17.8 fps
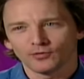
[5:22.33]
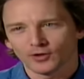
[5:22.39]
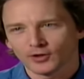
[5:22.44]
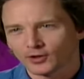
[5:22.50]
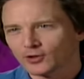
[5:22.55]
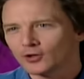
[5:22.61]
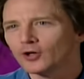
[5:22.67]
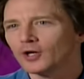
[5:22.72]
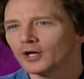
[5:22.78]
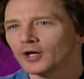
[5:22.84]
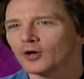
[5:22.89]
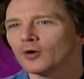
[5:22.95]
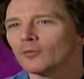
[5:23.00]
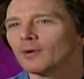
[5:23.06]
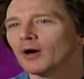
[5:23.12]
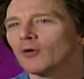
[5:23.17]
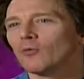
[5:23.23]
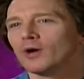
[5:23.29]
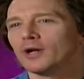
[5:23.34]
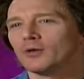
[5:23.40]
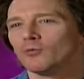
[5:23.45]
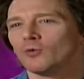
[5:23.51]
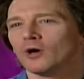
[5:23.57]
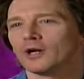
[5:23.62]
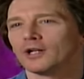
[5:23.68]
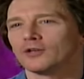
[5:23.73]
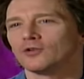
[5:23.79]
very clear about what he
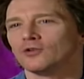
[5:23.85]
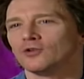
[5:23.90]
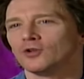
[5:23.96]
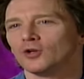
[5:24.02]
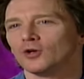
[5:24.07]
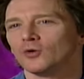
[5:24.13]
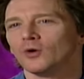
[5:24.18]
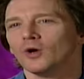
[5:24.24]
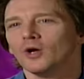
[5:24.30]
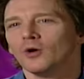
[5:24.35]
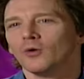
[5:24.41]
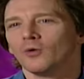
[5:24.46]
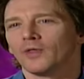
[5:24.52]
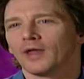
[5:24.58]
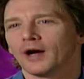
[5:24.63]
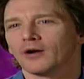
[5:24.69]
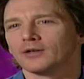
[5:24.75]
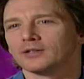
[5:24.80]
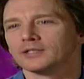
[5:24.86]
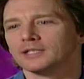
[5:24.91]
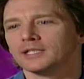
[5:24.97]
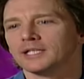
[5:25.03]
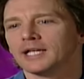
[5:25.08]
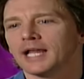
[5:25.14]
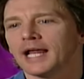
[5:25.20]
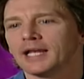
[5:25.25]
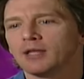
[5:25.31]
wanted to do without
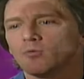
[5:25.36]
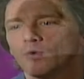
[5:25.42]
in any